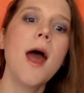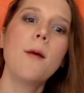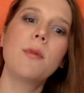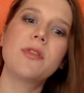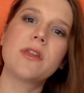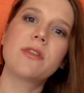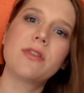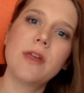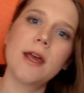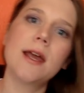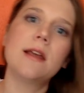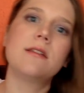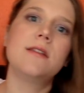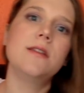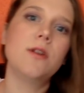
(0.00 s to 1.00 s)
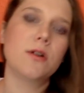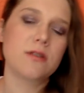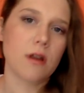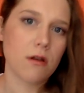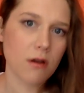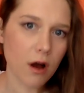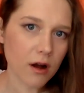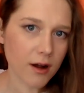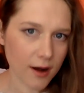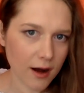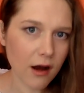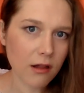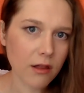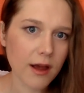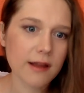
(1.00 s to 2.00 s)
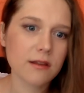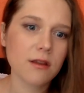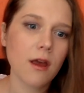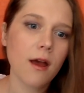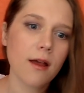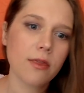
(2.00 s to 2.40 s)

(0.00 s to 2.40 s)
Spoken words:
But the thing is that those are not car lights.